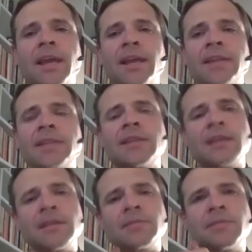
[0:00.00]
this is
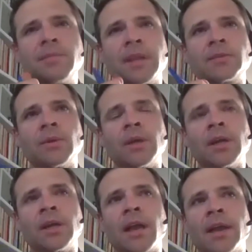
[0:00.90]
another place
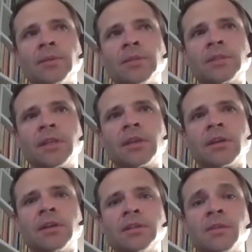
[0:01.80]
where I would just
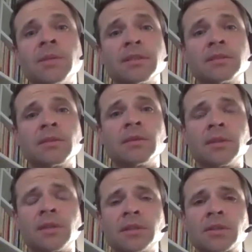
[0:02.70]
encourage the business owners
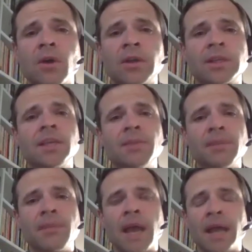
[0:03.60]
on this call to keep in
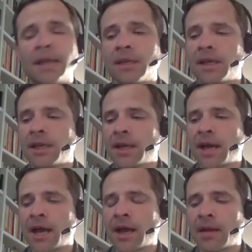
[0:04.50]
mind
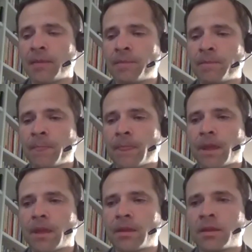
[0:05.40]
um,
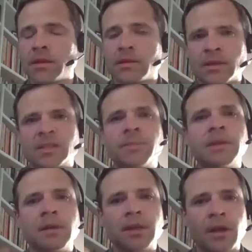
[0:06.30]
the, the
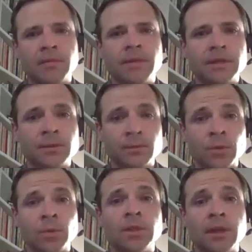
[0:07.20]
spirit of this
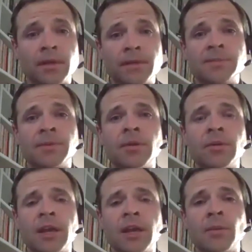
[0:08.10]
rule and of this
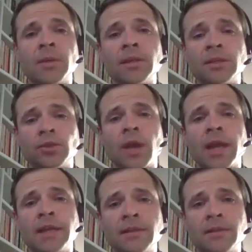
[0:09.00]
program and what they're
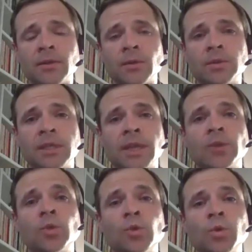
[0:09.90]
trying to do to get
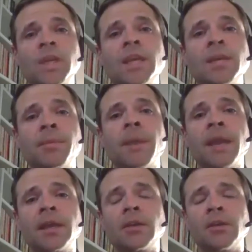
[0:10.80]
you to keep
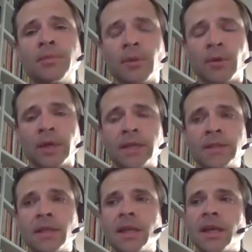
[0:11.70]
paying your employees
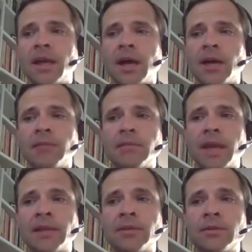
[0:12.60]
um,
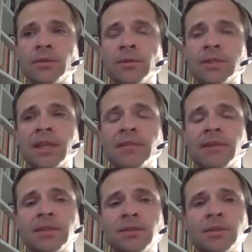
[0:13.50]
and to
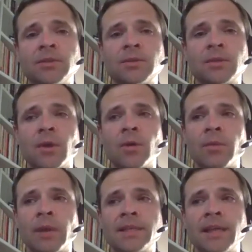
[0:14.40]
incentivize you to do so
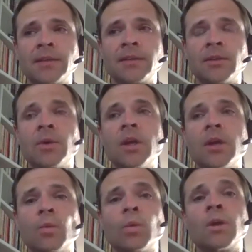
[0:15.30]
by telling you
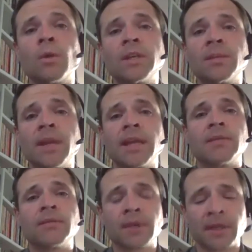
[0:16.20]
we're going to make
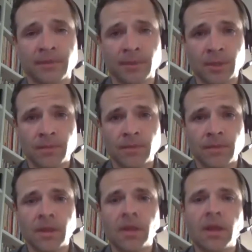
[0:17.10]
it forgivable.
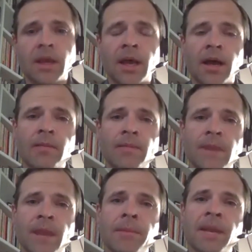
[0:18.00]
Mm-hmm. Um,
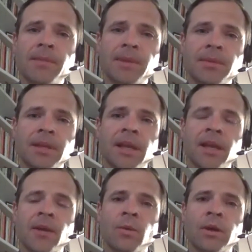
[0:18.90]
and many people again
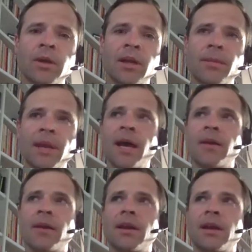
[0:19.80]
are worrying about
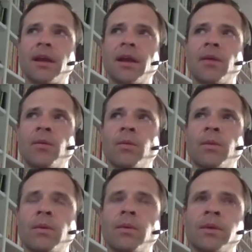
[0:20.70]

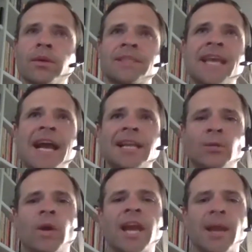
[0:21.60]
you know exactly
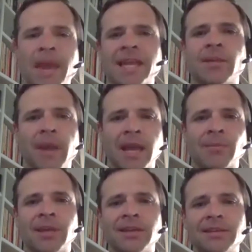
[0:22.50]
when I make the
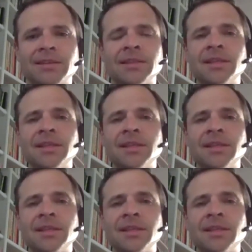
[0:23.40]
payment, and